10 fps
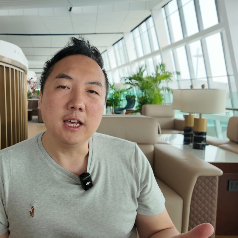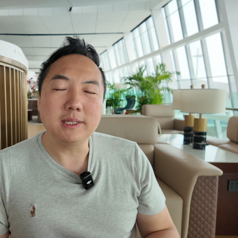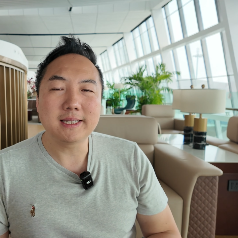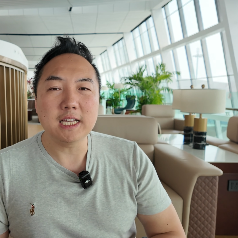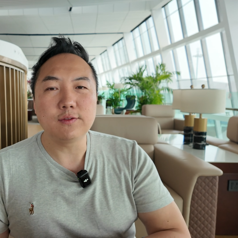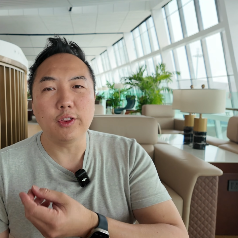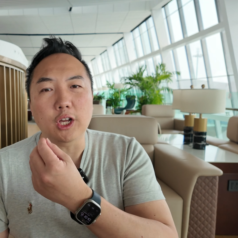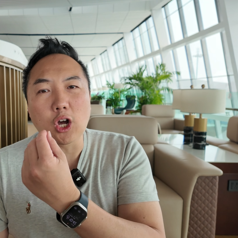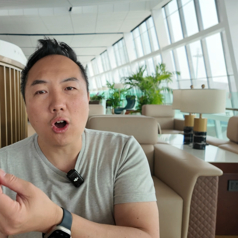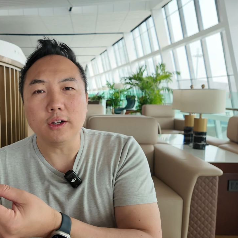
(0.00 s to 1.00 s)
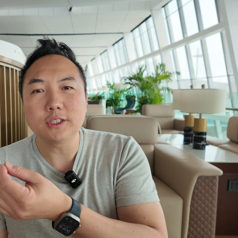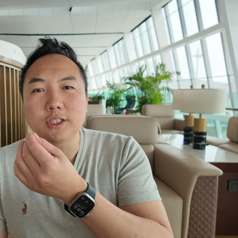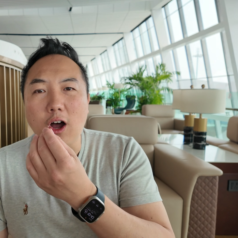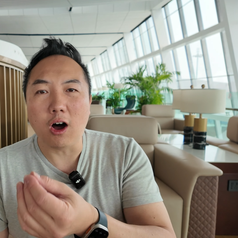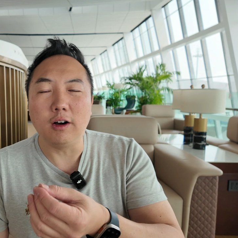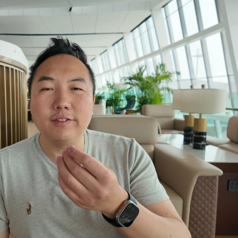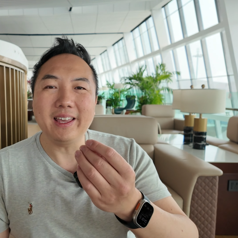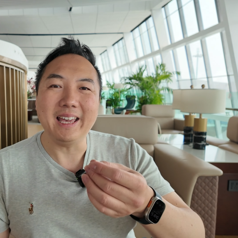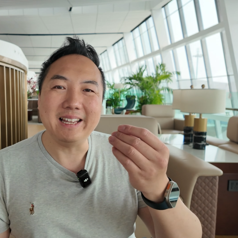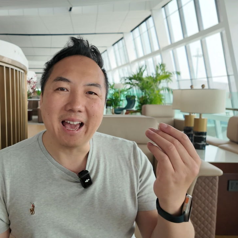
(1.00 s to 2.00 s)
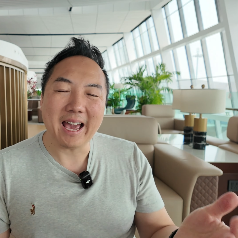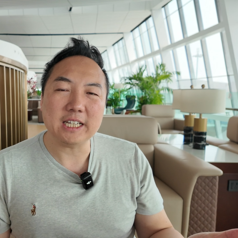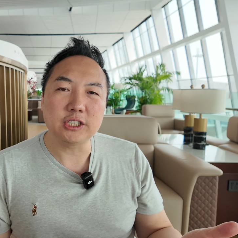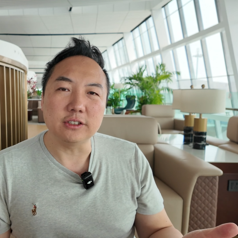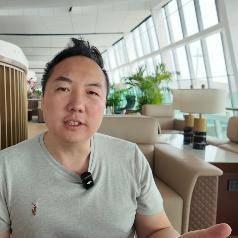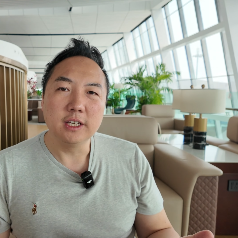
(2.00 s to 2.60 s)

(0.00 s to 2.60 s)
which stands for the cost of inaction.